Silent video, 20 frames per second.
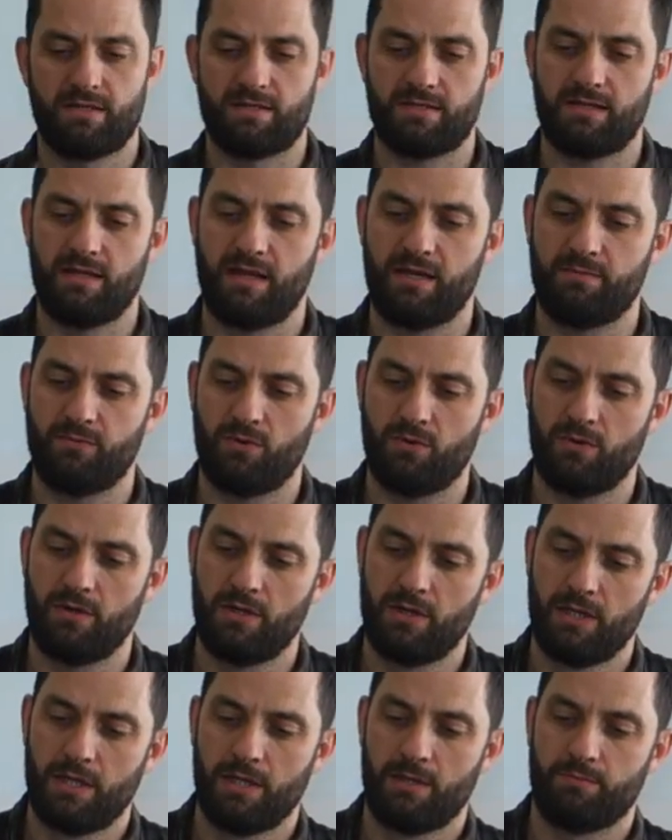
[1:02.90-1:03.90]
is a slightly more
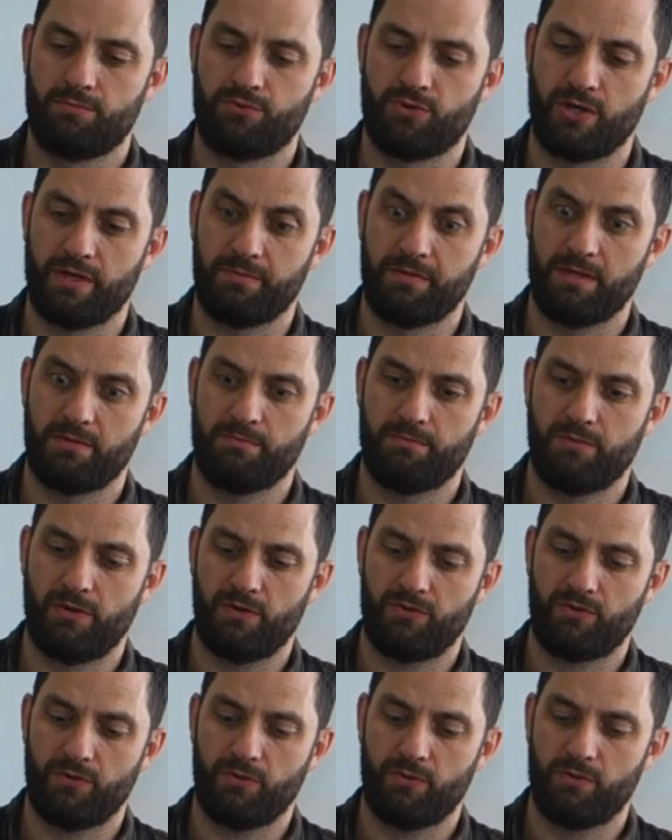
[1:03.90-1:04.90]
premium
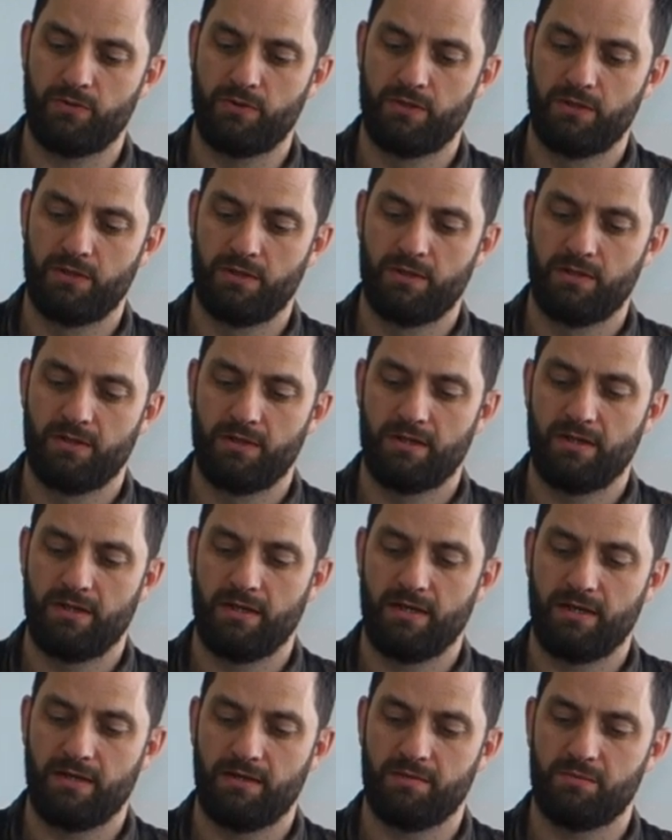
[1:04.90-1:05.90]
bottle
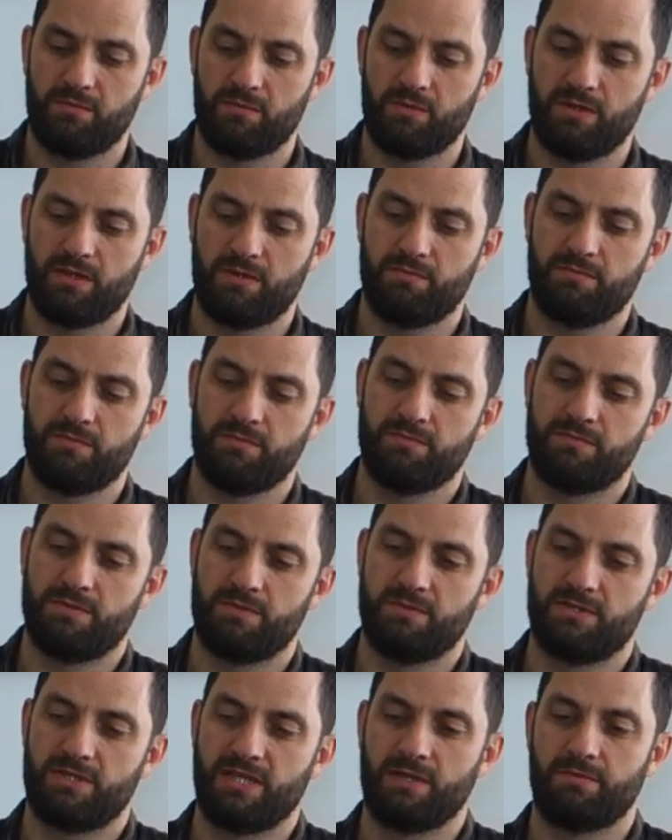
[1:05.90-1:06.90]
um, with a
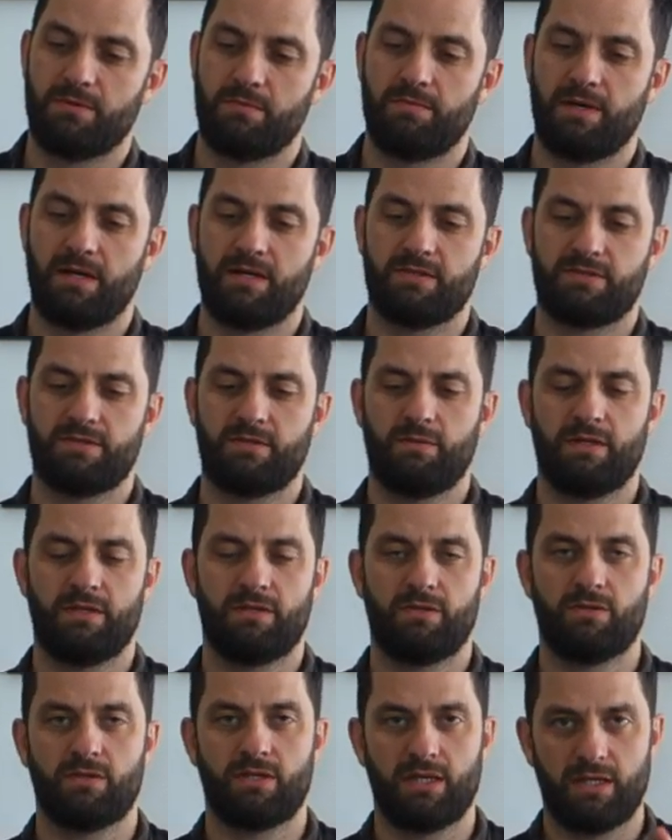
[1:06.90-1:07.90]
deeper punch. So
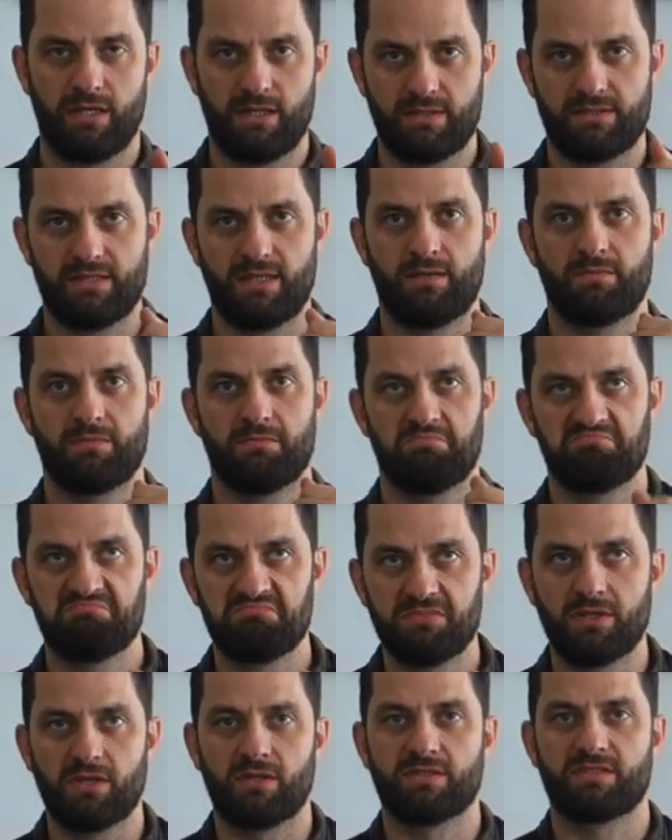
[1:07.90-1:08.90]
we're looking at um,
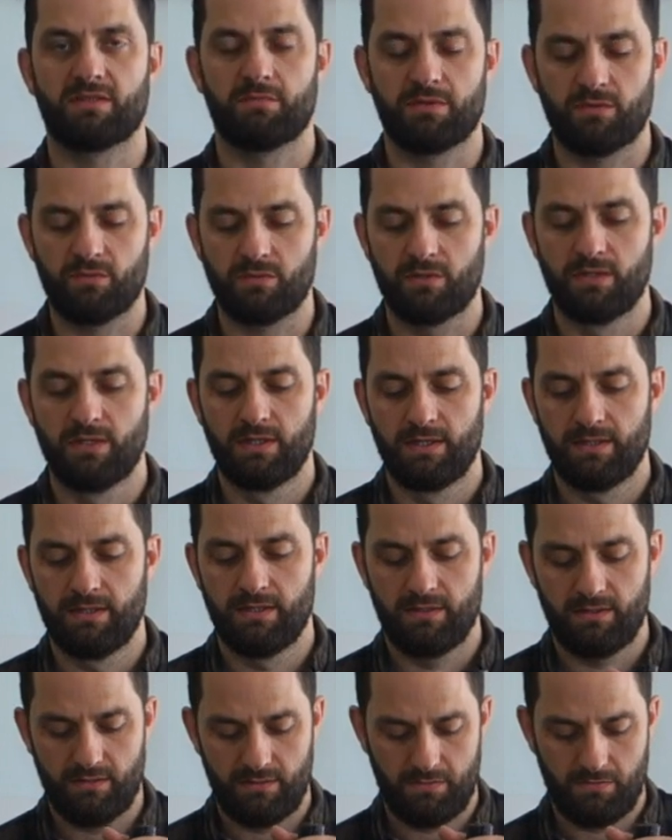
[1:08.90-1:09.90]
you know something
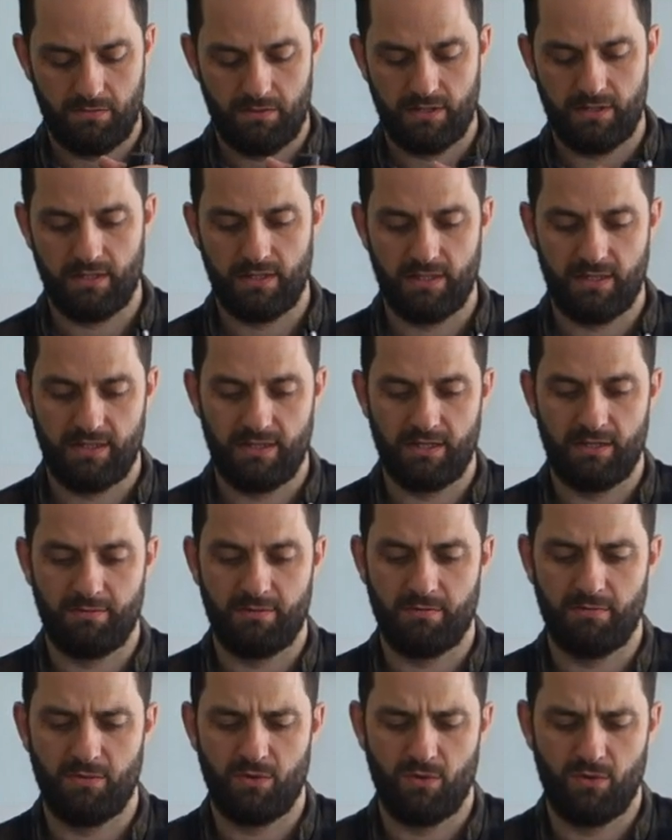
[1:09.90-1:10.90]
with a, a little
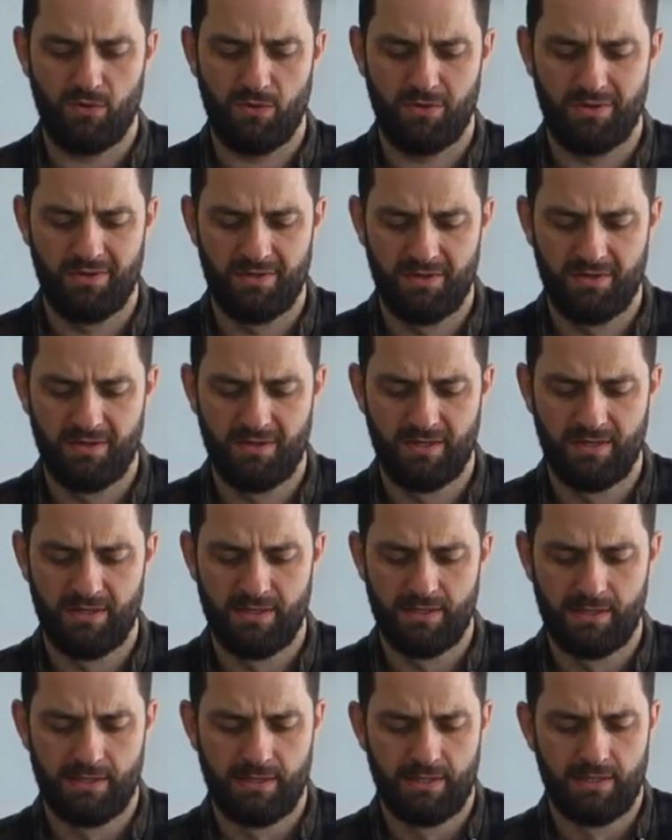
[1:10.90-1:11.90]
bit more
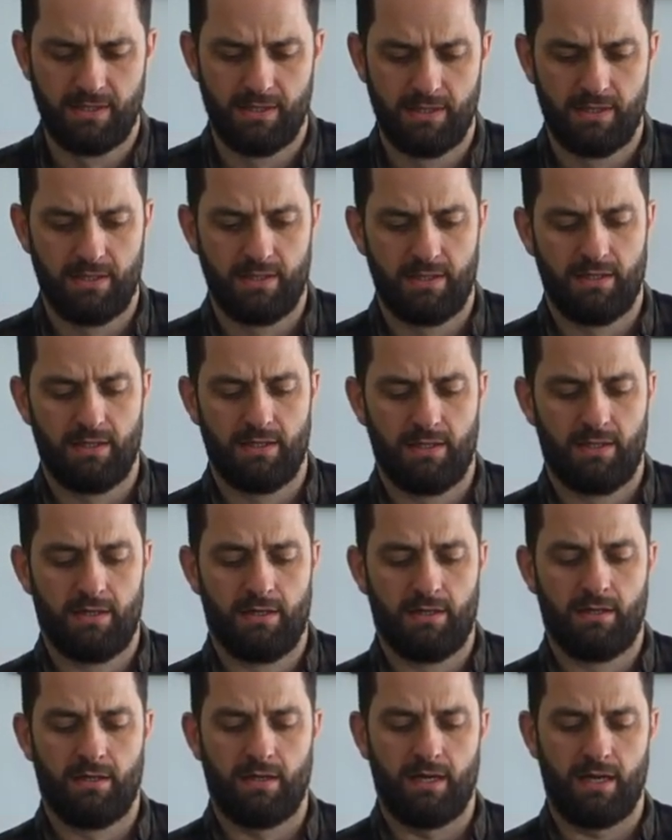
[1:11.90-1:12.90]

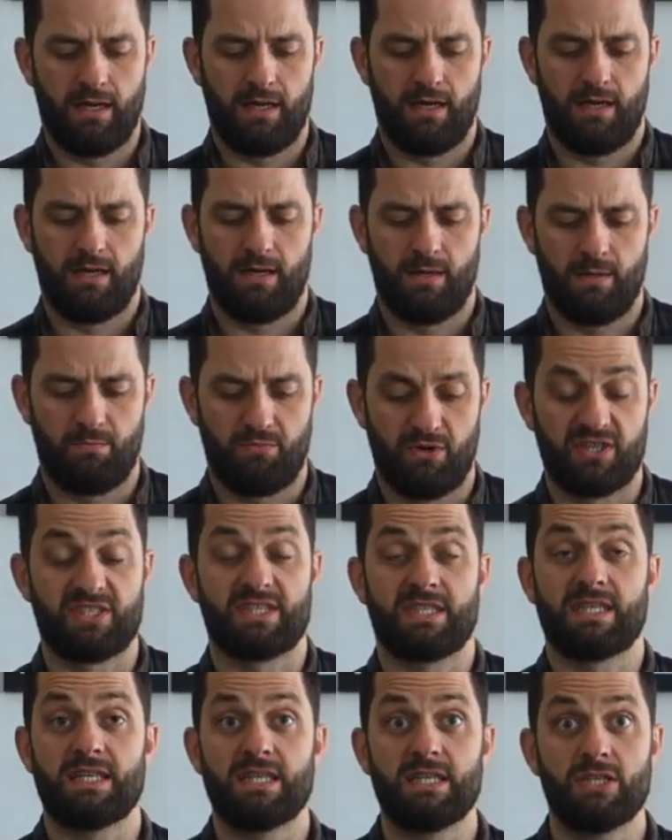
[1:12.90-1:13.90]
uh,
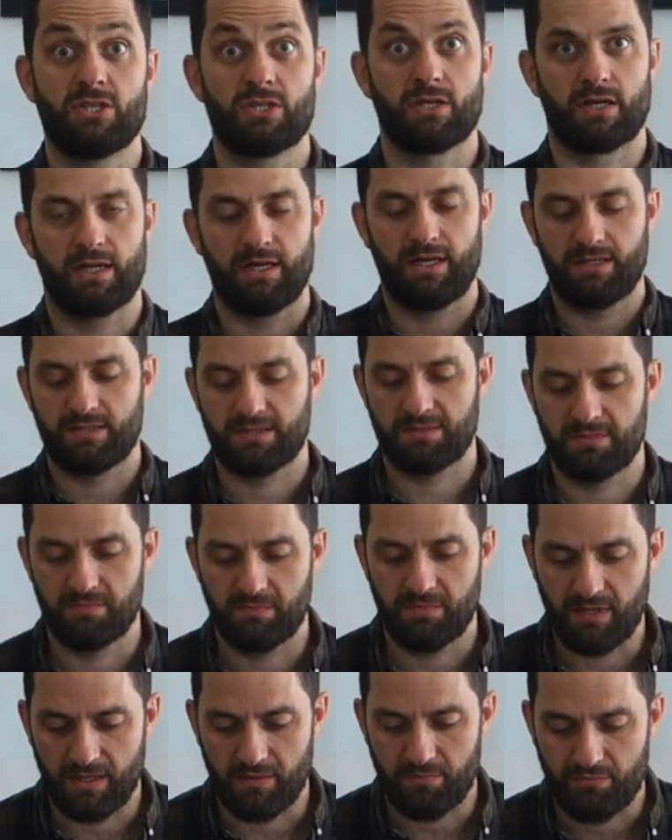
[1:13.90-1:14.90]
prestige, I guess,
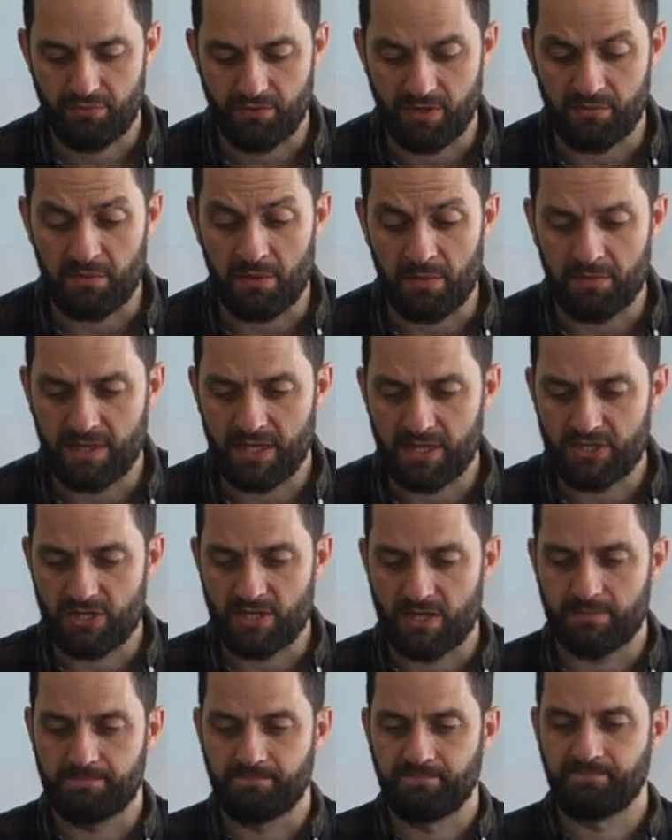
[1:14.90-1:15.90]
uh, premium
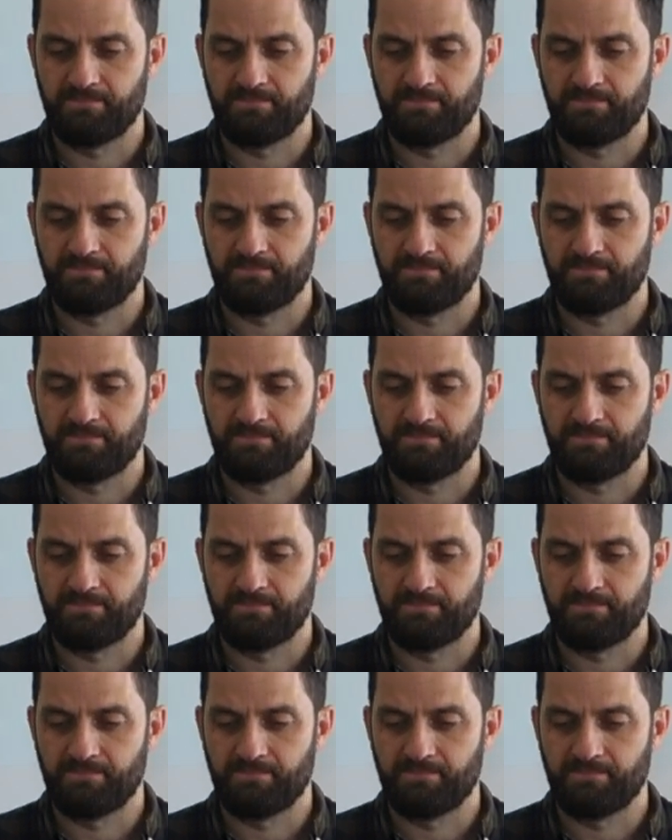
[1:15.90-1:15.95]
nature.